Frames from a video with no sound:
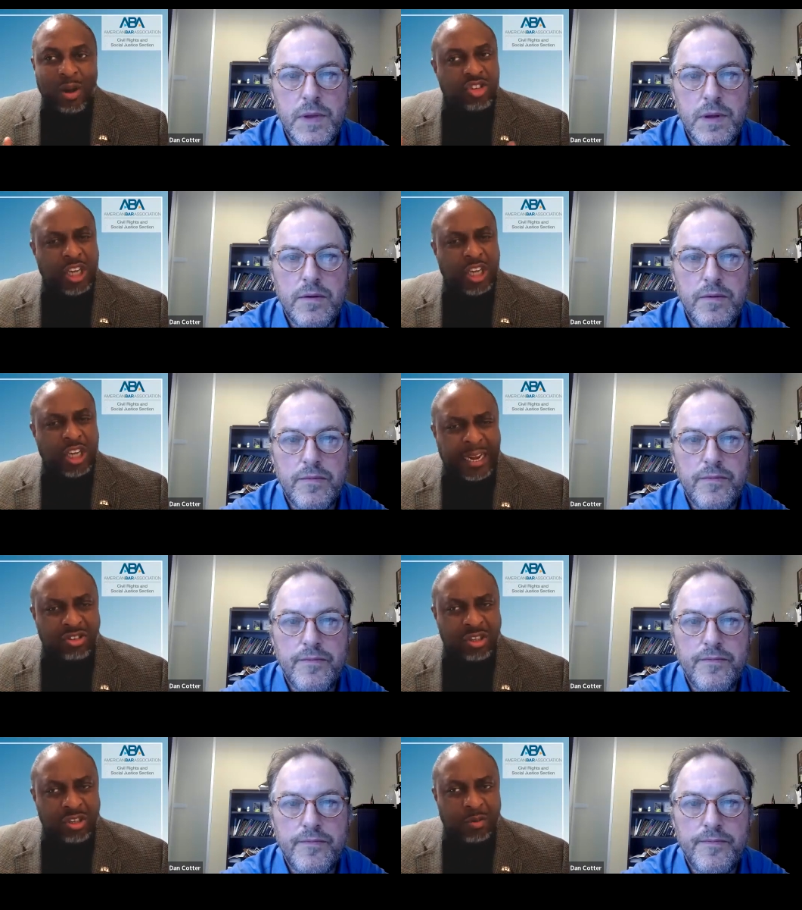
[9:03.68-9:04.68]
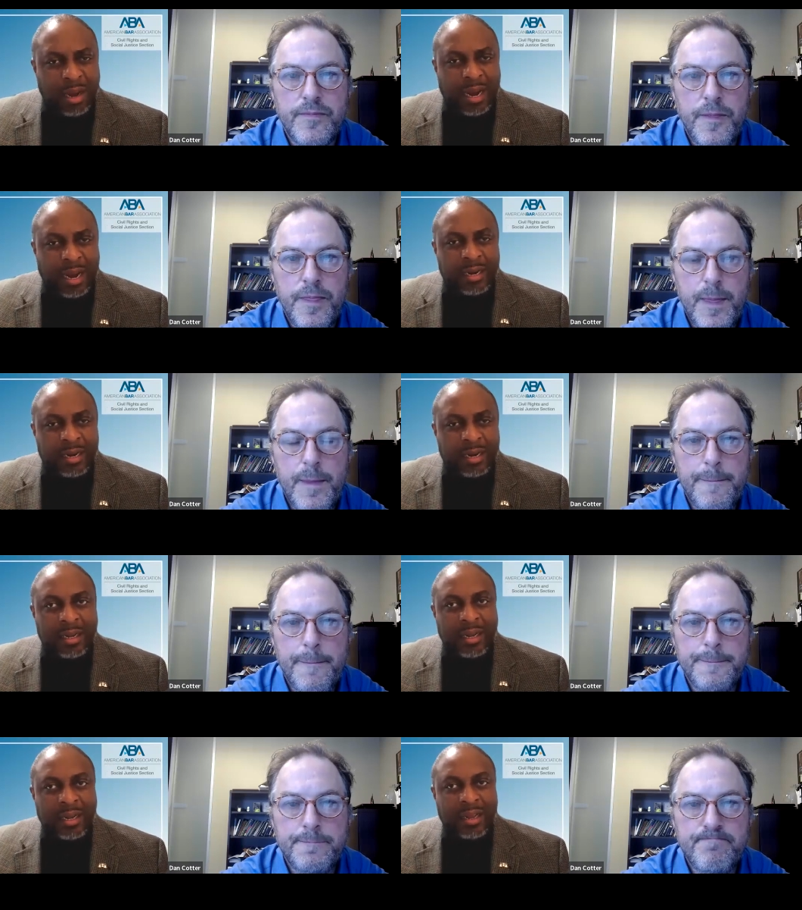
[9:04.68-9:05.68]
Speaker 1: What's changed in your mind
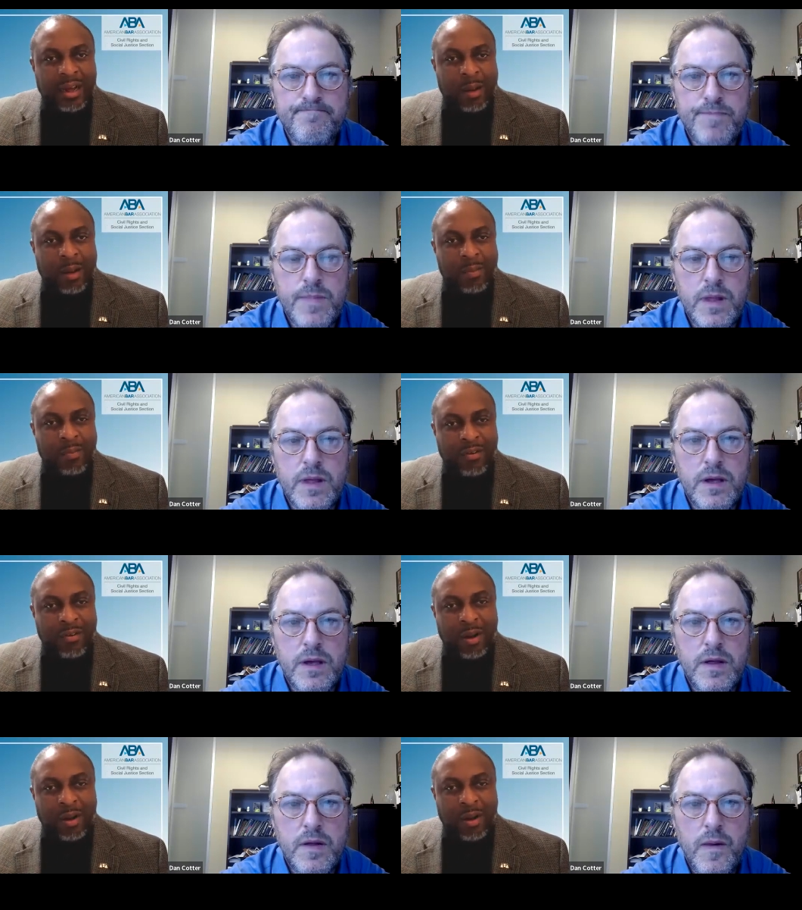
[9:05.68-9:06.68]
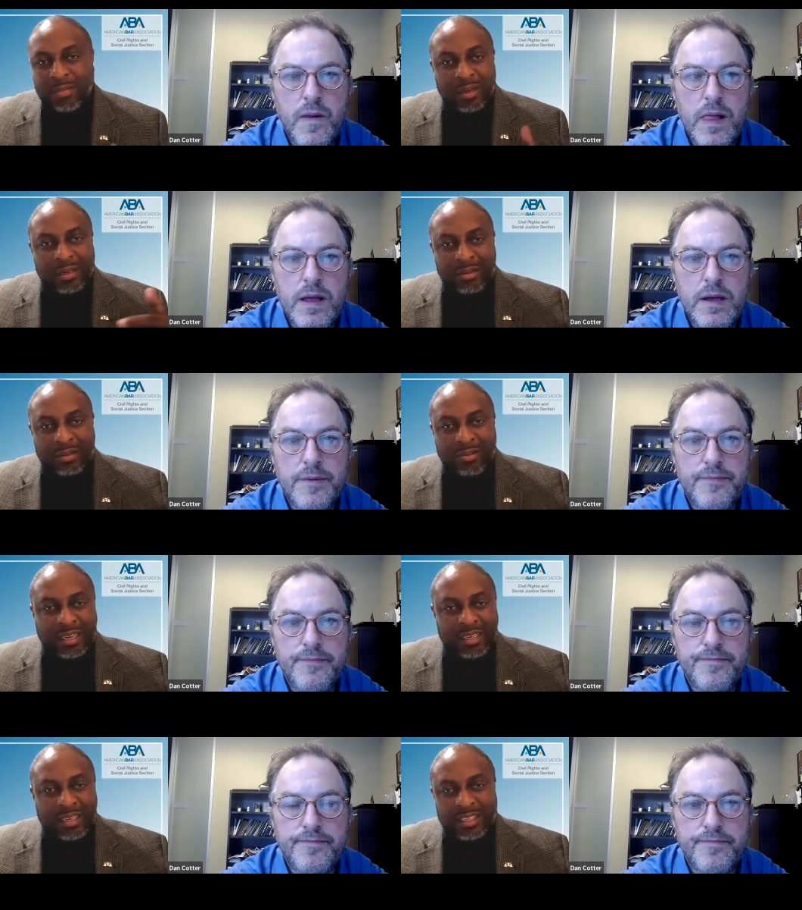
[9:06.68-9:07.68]
um, from
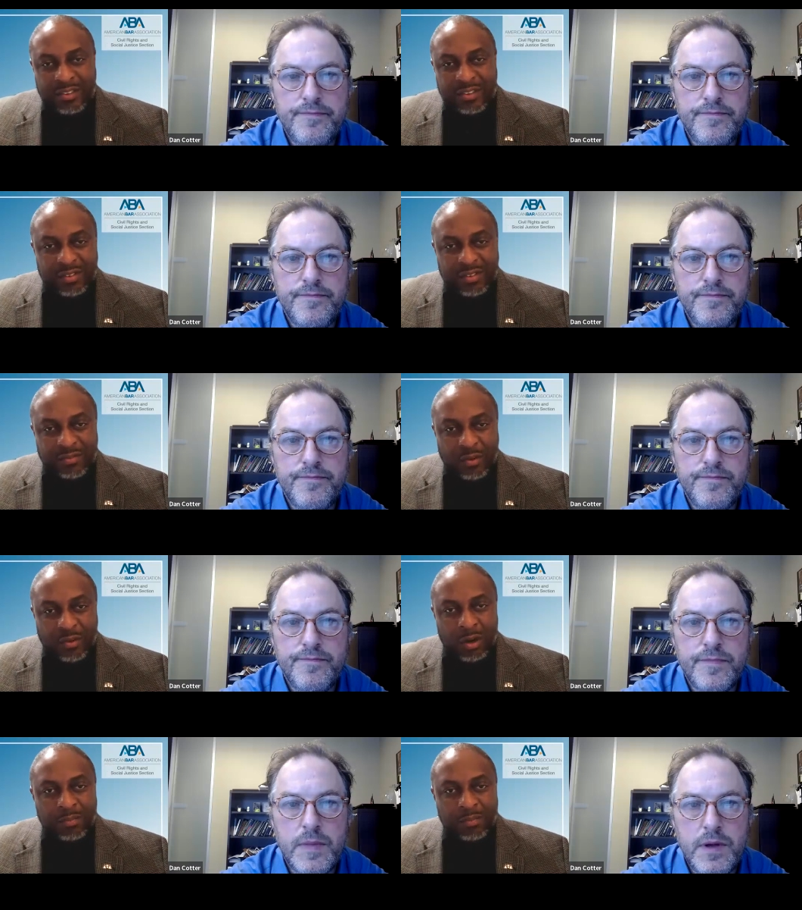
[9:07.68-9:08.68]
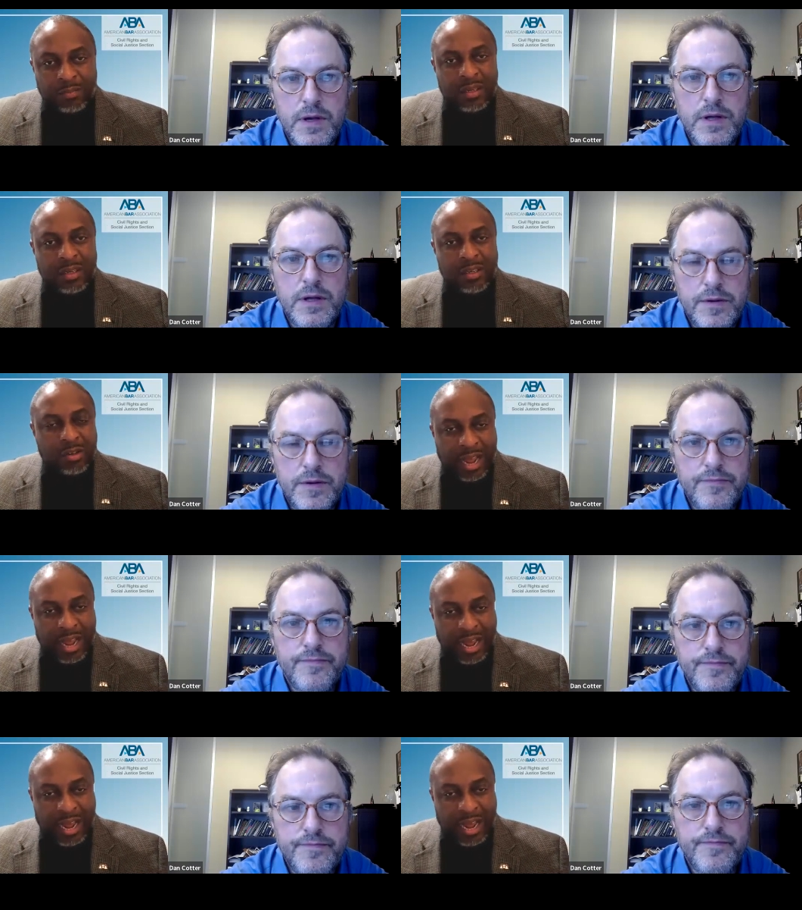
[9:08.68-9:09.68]
nineteen fifty-four till
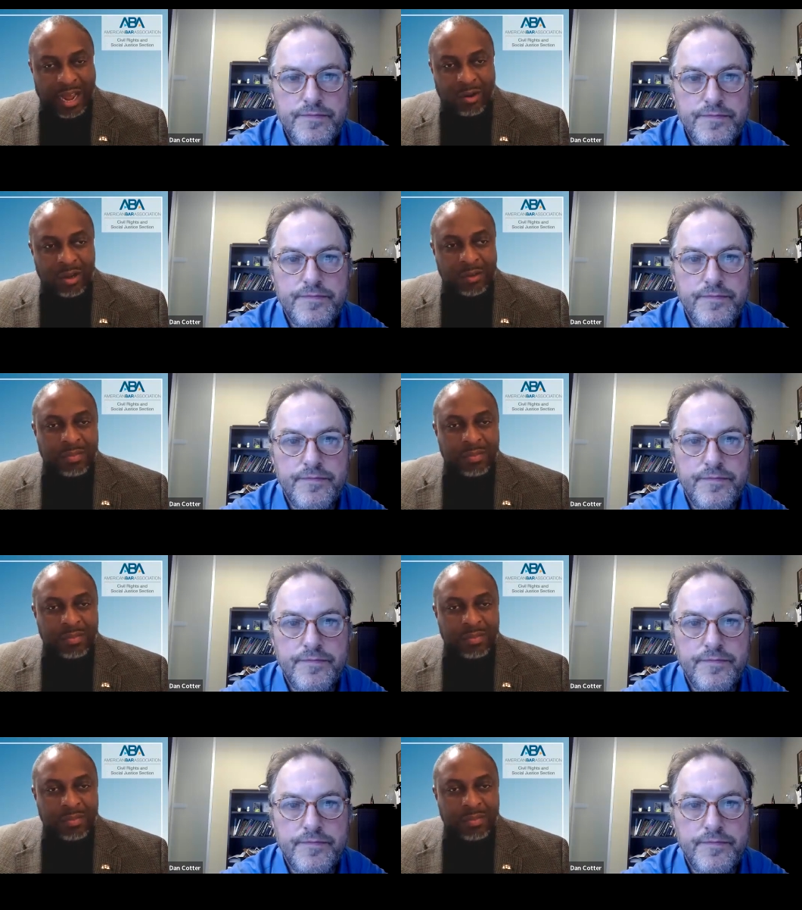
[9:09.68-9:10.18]
now?